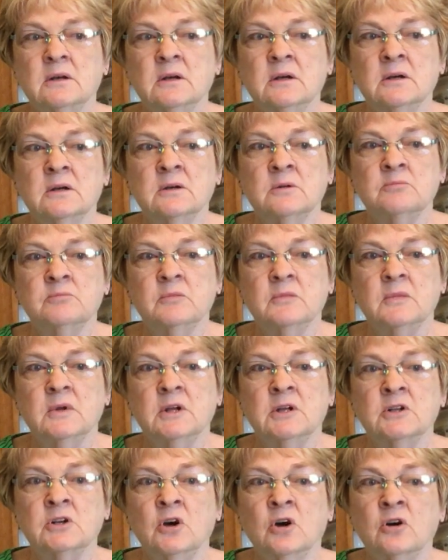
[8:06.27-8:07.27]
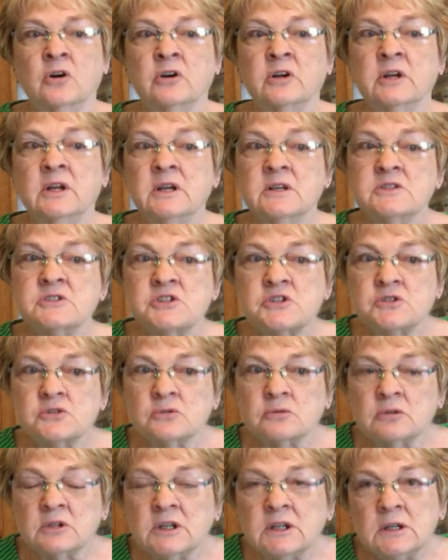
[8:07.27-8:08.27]
an art
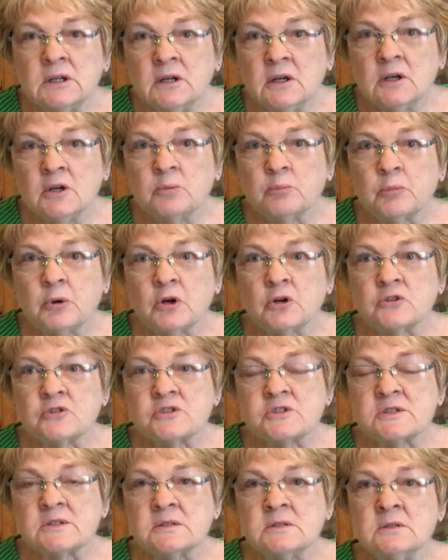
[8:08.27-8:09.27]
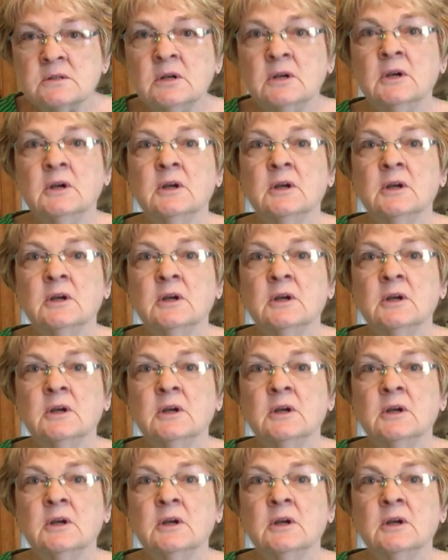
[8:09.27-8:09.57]
history person